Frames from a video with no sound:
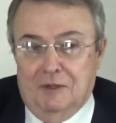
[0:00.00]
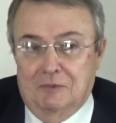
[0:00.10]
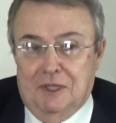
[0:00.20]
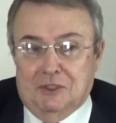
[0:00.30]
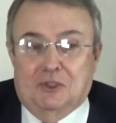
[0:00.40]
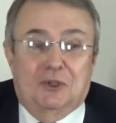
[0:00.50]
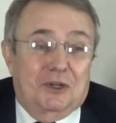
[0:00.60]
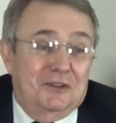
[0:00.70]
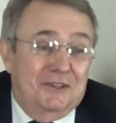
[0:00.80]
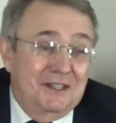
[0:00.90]
I'm not
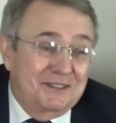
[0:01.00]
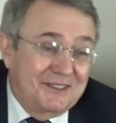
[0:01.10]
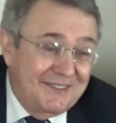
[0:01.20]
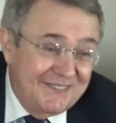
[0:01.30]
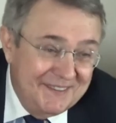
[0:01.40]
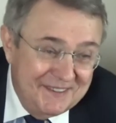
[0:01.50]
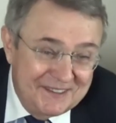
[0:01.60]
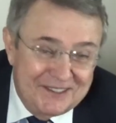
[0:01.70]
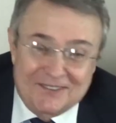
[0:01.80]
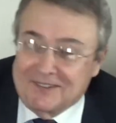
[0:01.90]
sure I want to
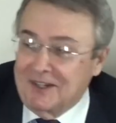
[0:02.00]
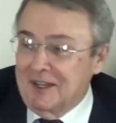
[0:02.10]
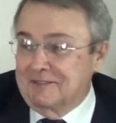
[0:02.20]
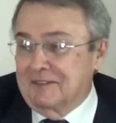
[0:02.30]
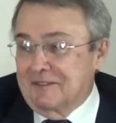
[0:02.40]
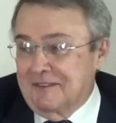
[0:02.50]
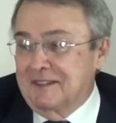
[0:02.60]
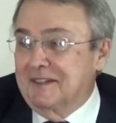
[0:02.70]
do, an 11th.